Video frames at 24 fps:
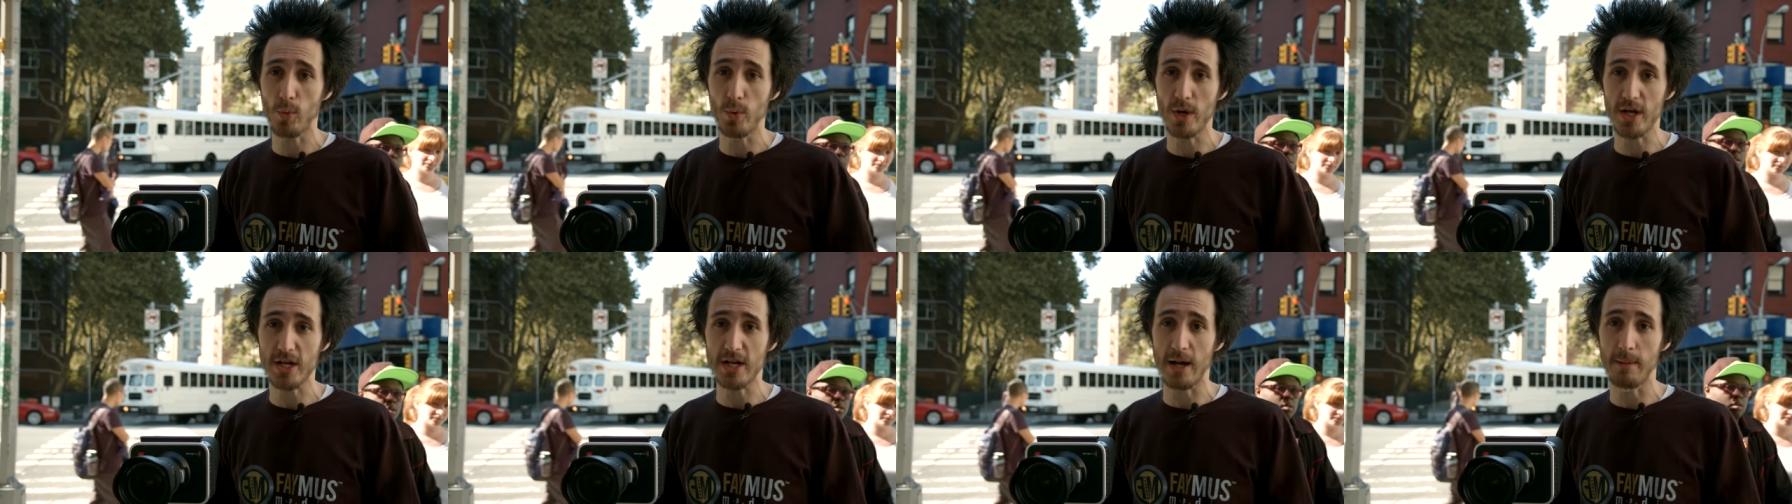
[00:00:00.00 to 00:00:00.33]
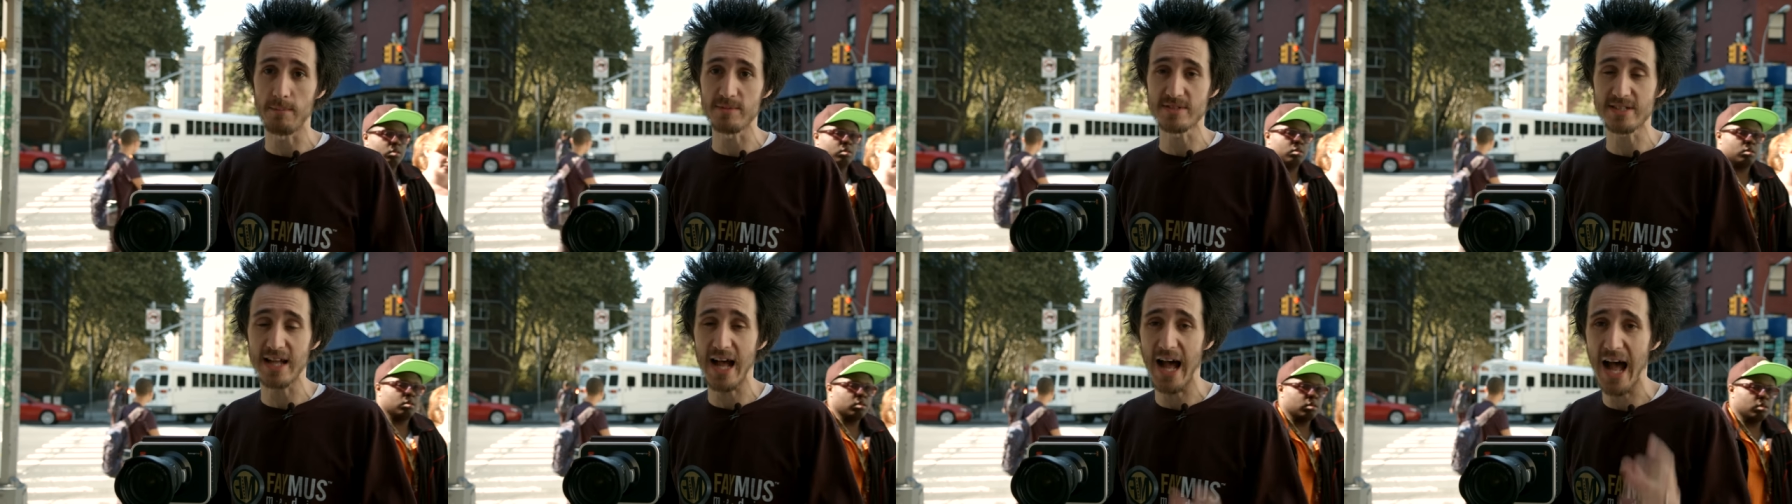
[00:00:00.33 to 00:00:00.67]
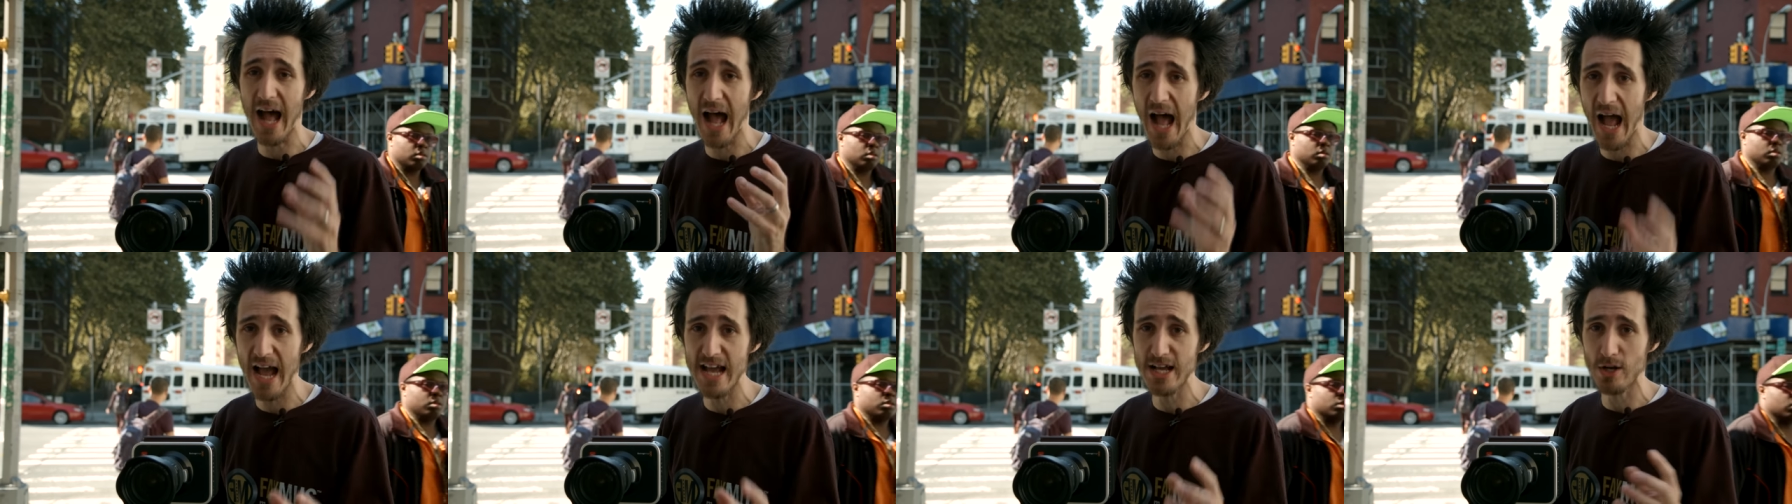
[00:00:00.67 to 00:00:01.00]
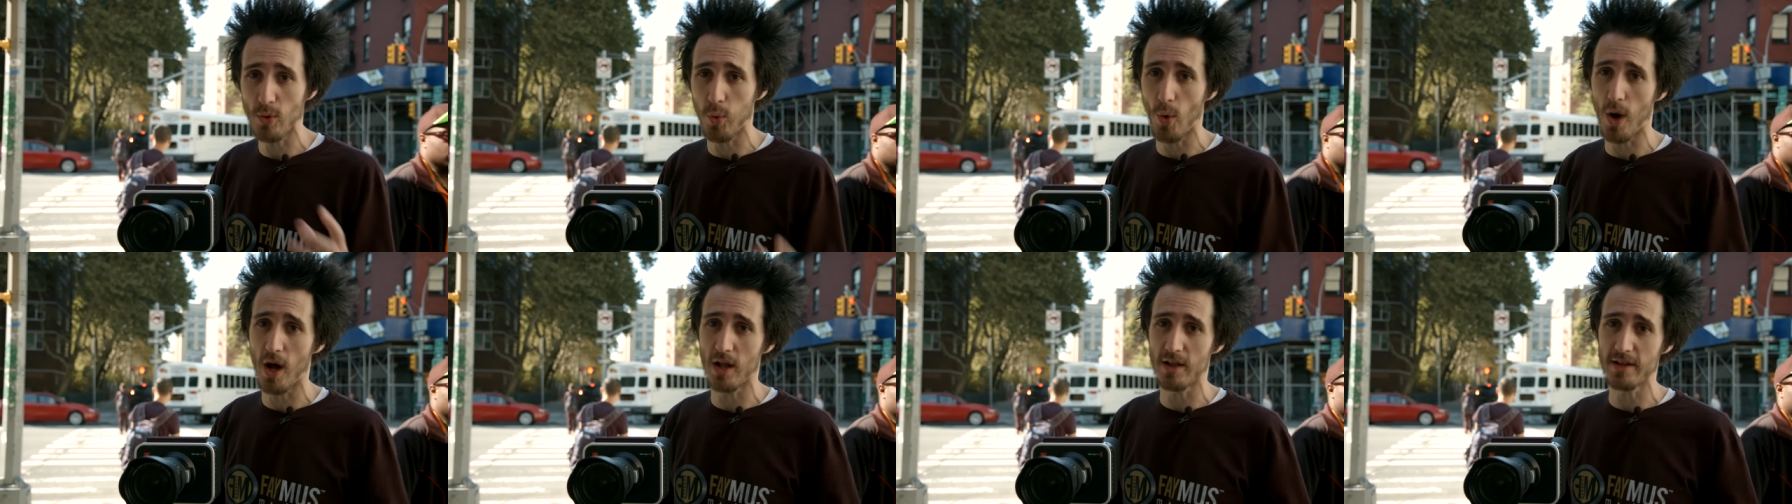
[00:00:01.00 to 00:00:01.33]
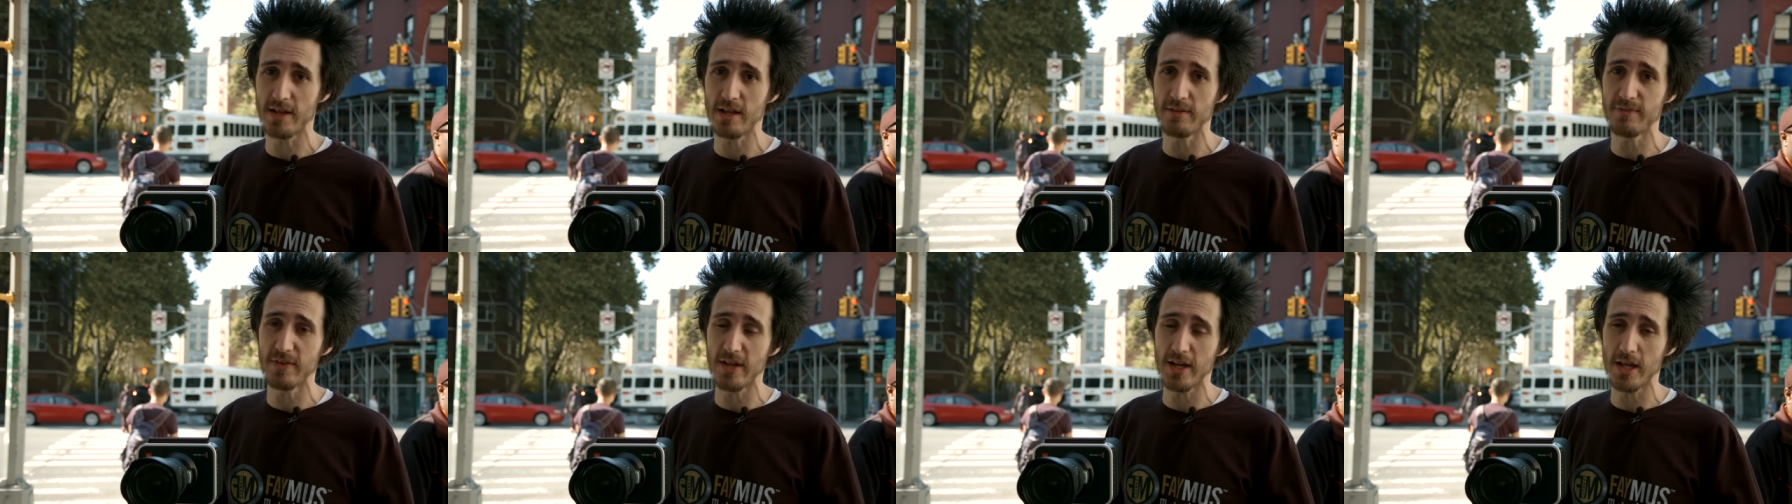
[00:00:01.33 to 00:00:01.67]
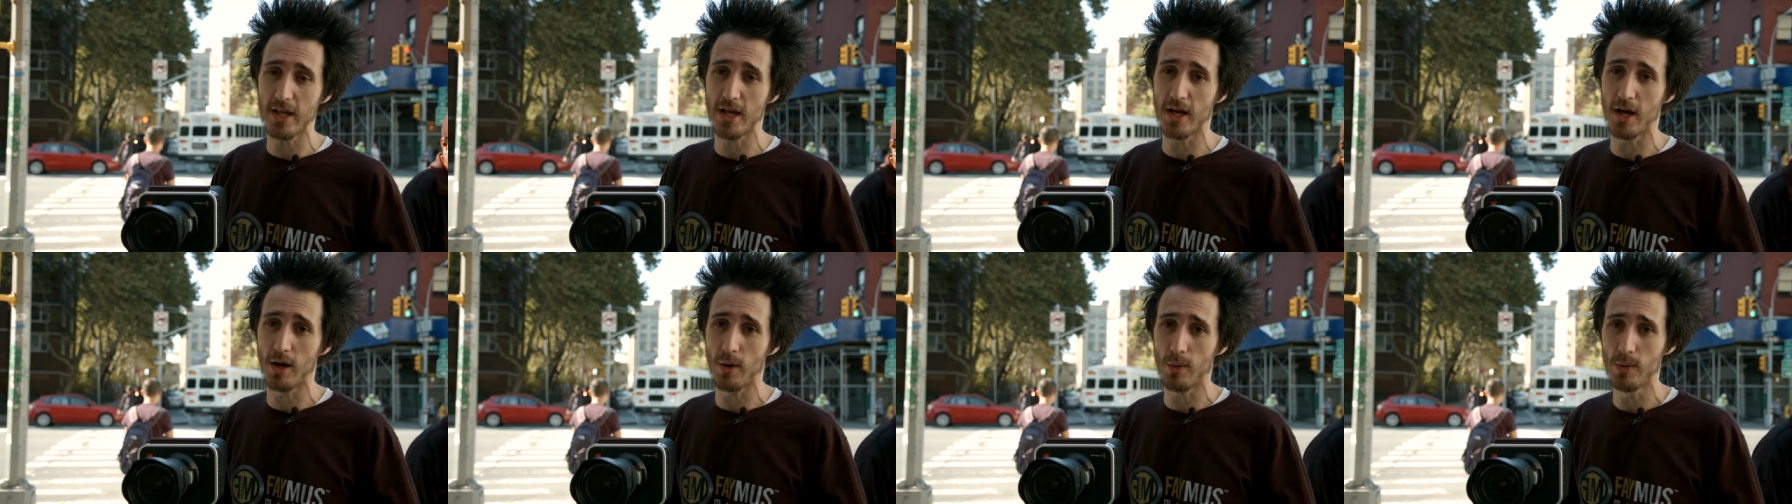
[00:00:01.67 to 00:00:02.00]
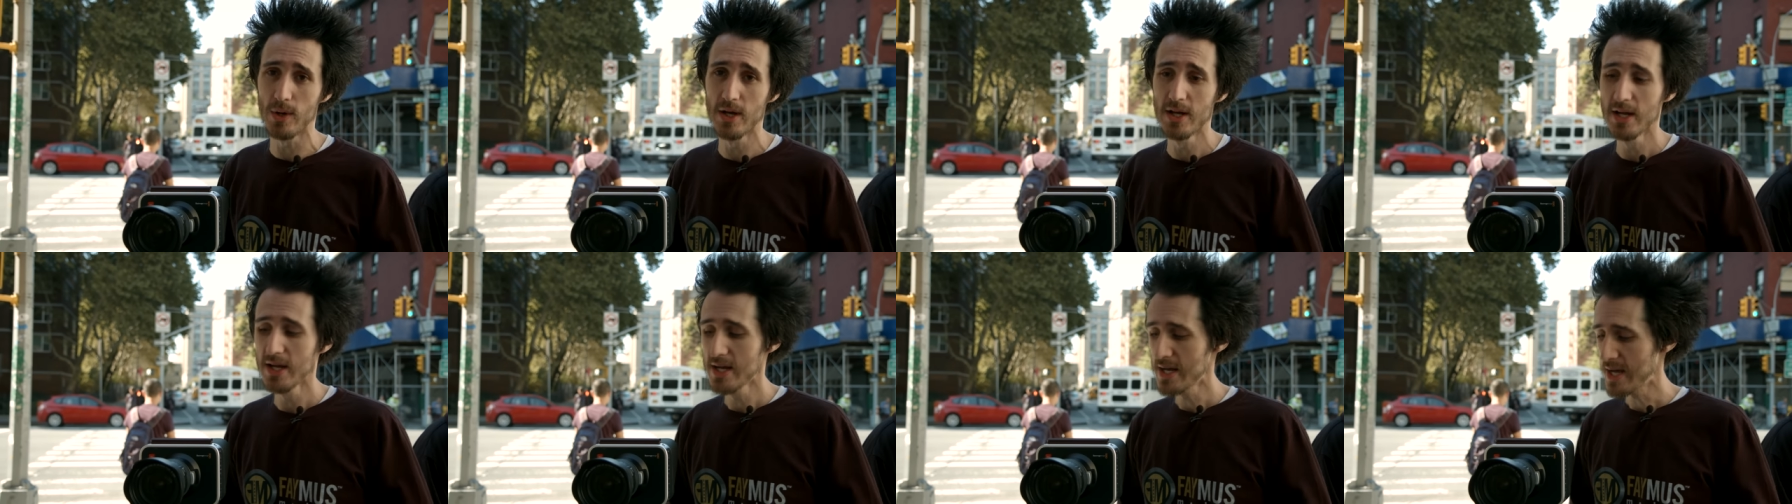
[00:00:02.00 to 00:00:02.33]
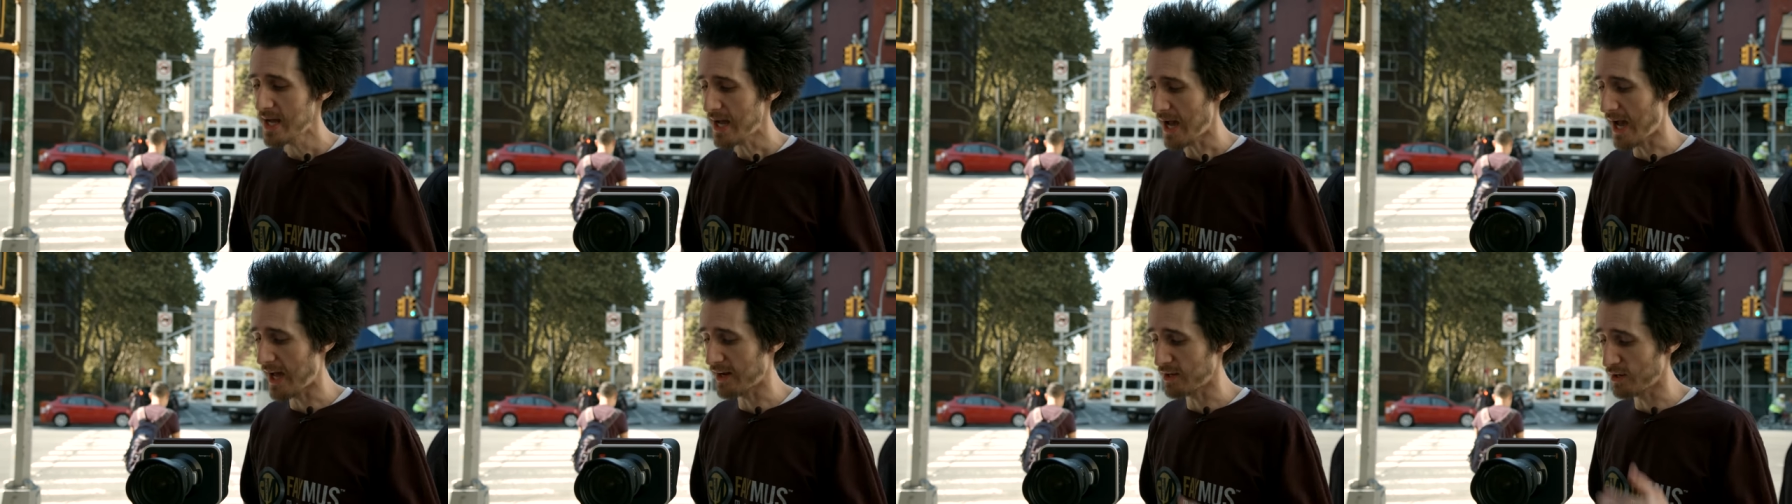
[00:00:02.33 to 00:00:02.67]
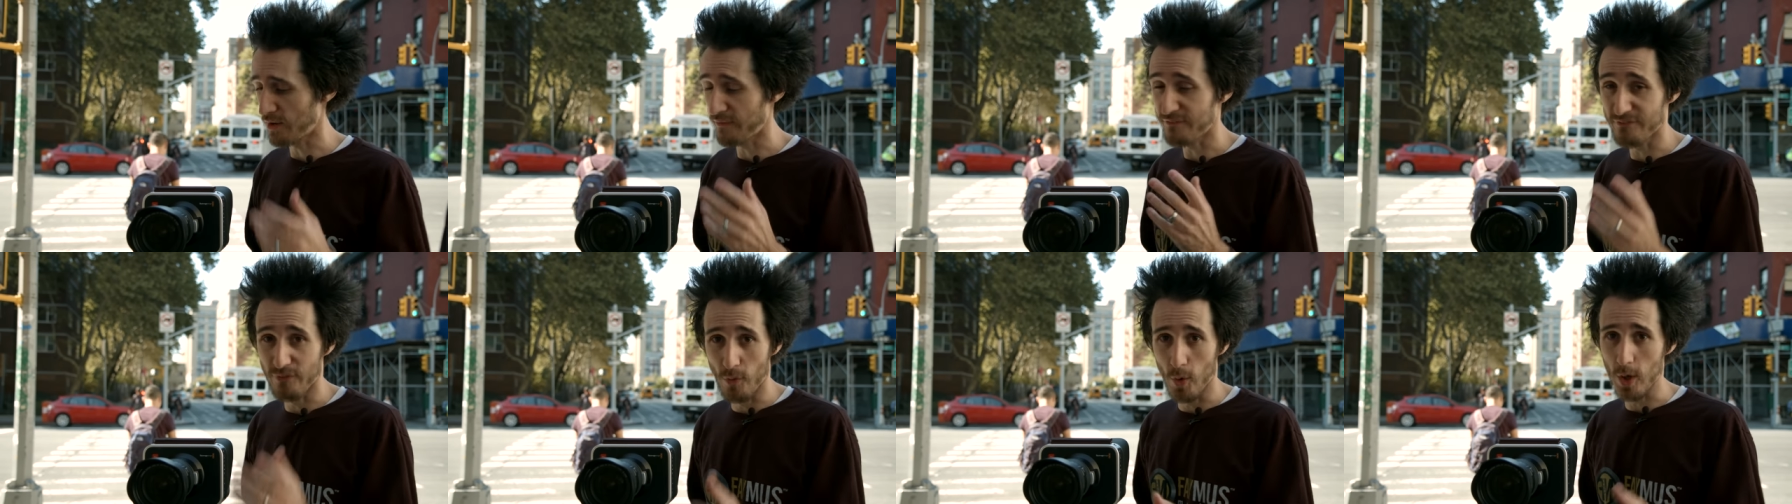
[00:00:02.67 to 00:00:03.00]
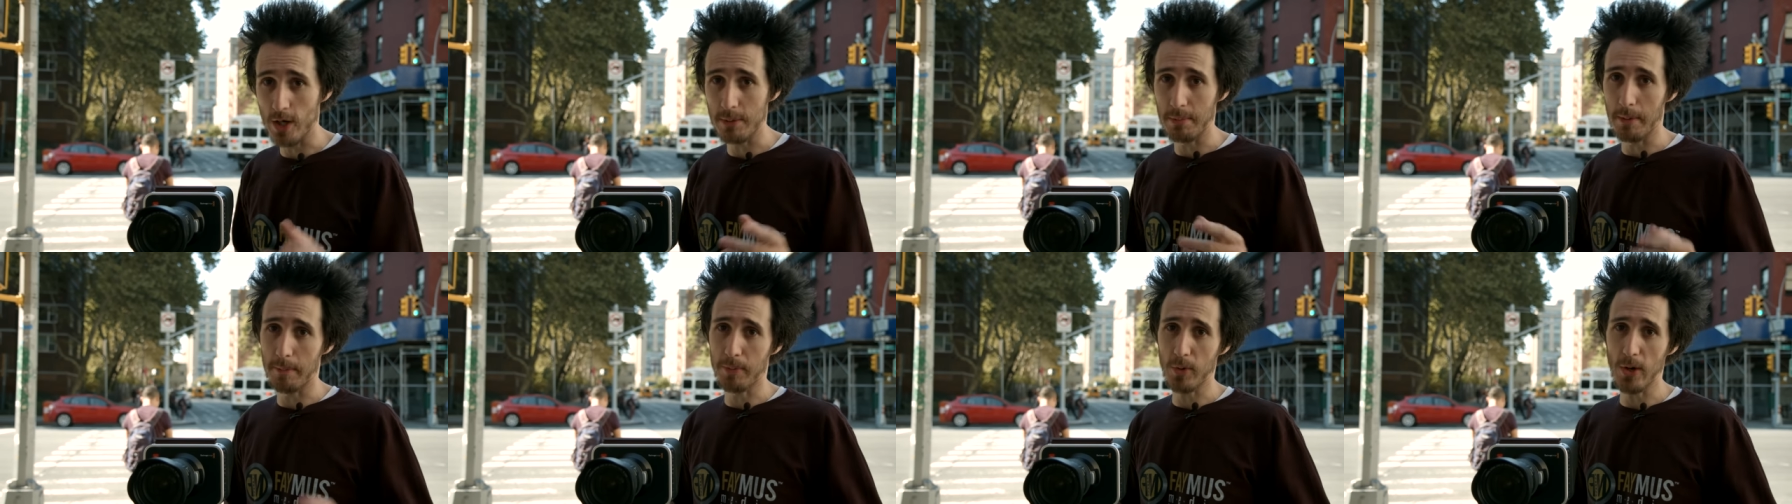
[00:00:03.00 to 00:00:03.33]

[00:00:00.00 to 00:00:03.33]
when it comes to high quality video at an affordable